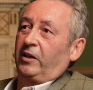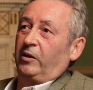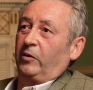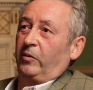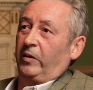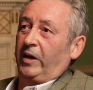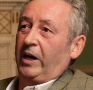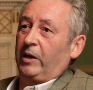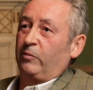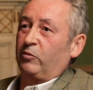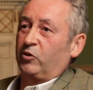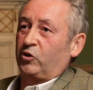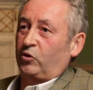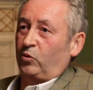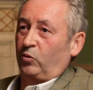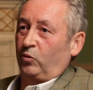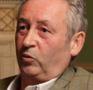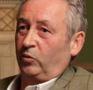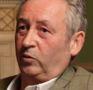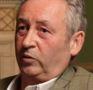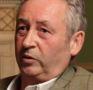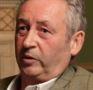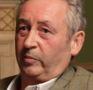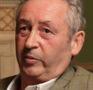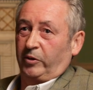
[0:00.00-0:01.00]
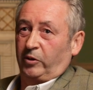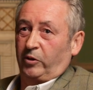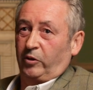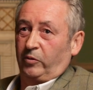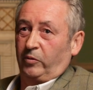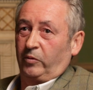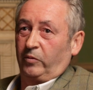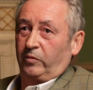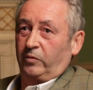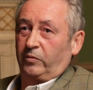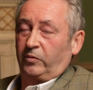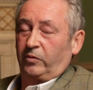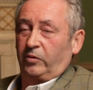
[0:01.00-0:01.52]
You know, I was told about
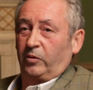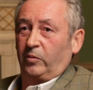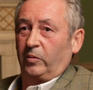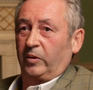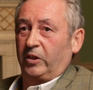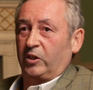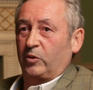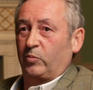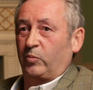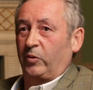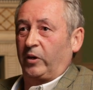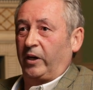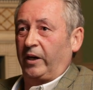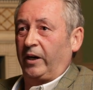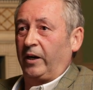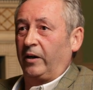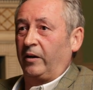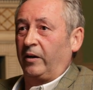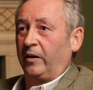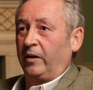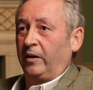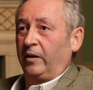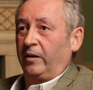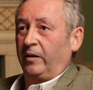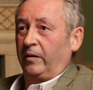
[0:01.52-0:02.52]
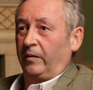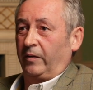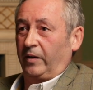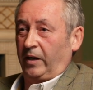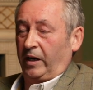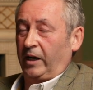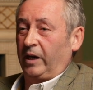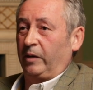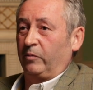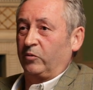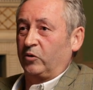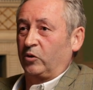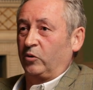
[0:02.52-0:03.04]
two weeks prior that
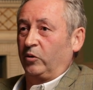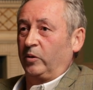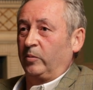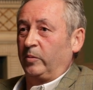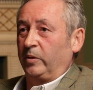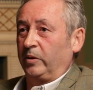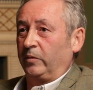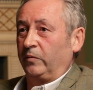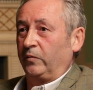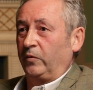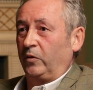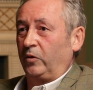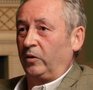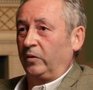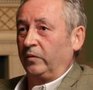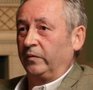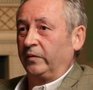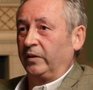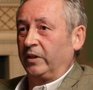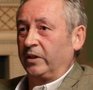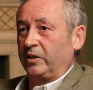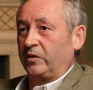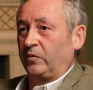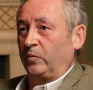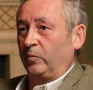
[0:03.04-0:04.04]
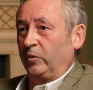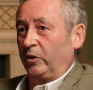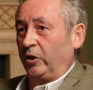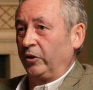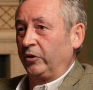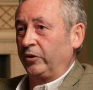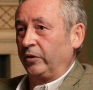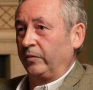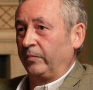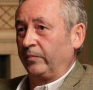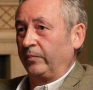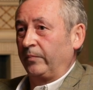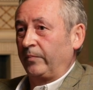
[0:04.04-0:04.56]
I was going to be involved in this from
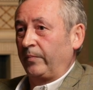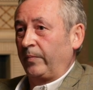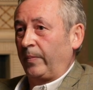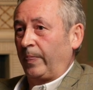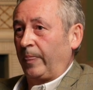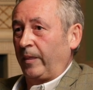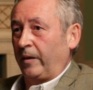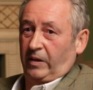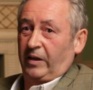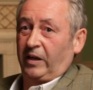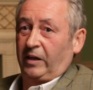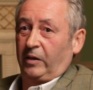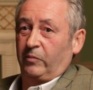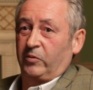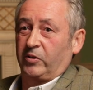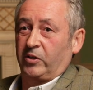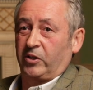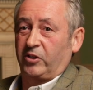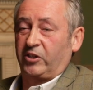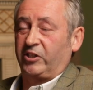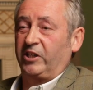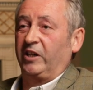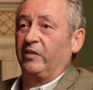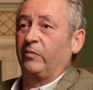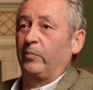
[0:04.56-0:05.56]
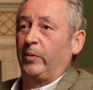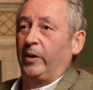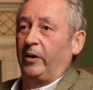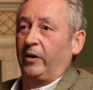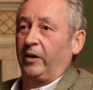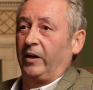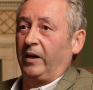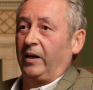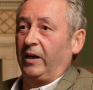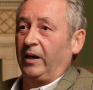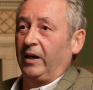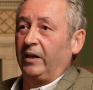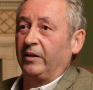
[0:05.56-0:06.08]
London. I think it was a safe pair
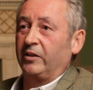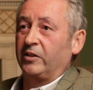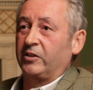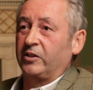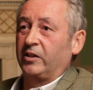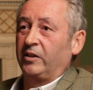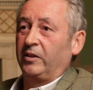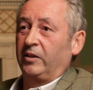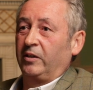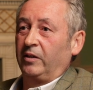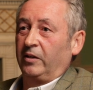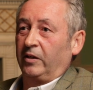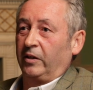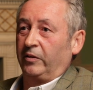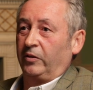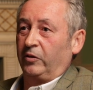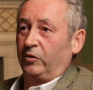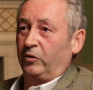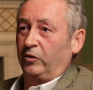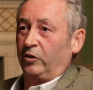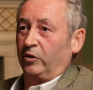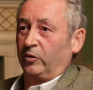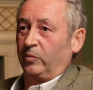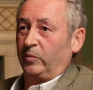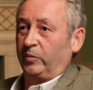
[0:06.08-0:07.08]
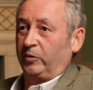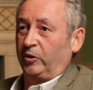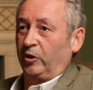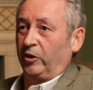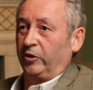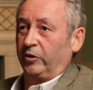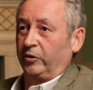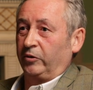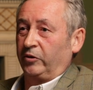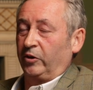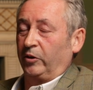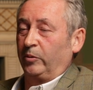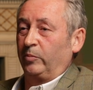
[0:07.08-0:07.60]
of hands, and they knew it would be
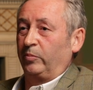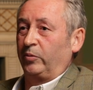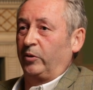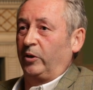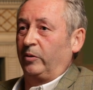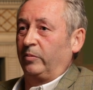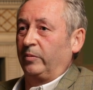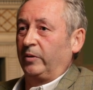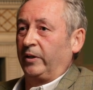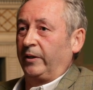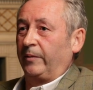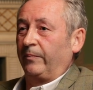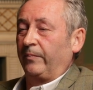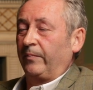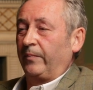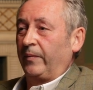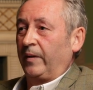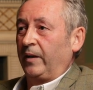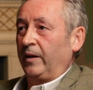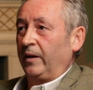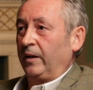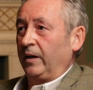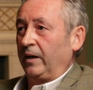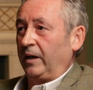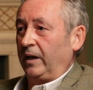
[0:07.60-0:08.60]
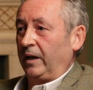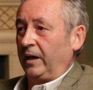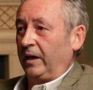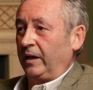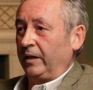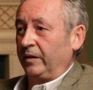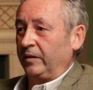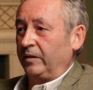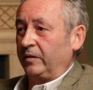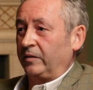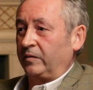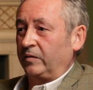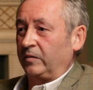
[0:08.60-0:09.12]
done and done properly.
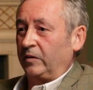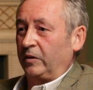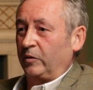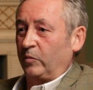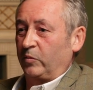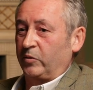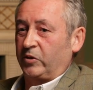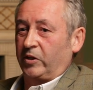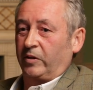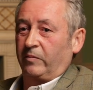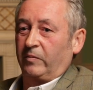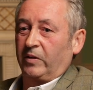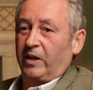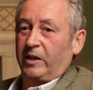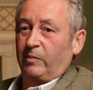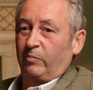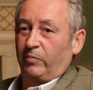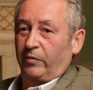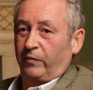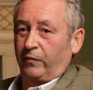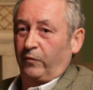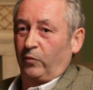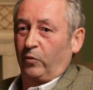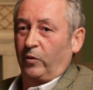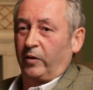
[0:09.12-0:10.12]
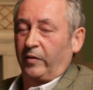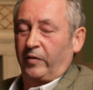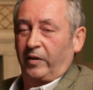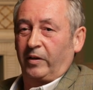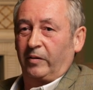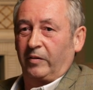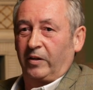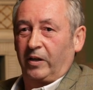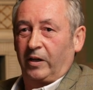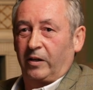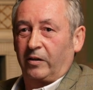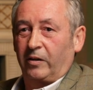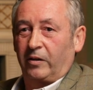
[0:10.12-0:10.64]
And it was the night before. I think
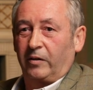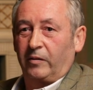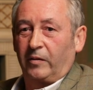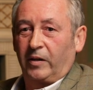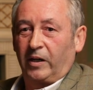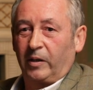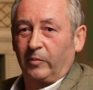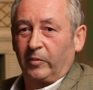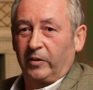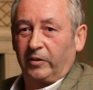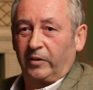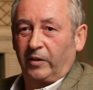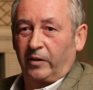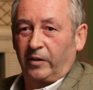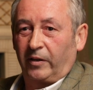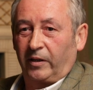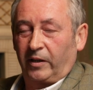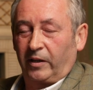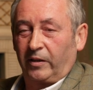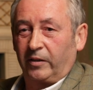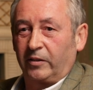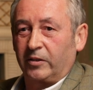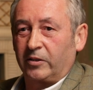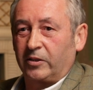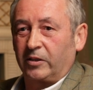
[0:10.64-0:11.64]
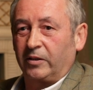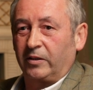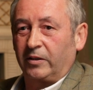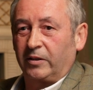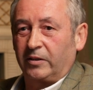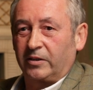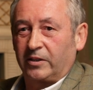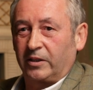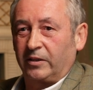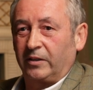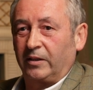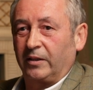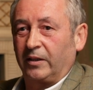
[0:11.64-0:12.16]
they had rang with Derek Henderson. He
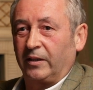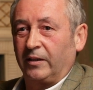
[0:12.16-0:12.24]
said.